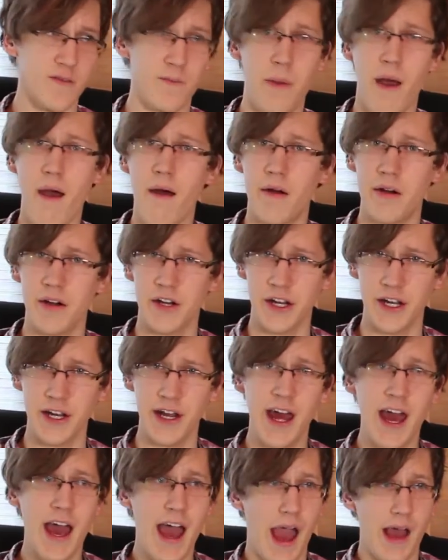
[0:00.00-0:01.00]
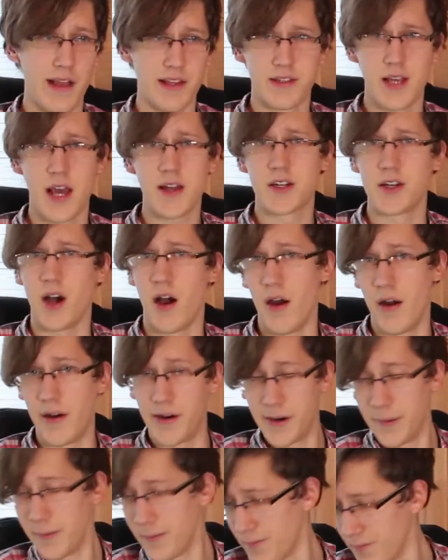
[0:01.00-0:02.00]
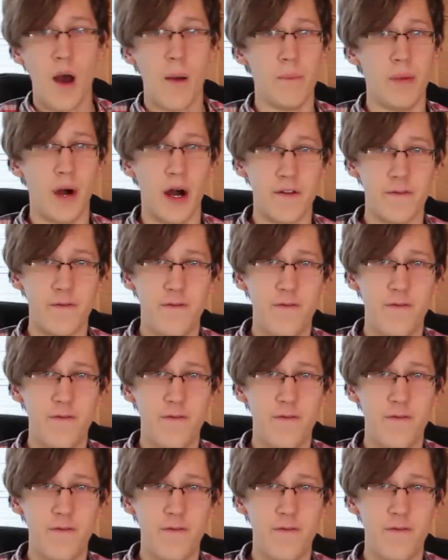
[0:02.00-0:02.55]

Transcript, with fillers: of parody and satire. But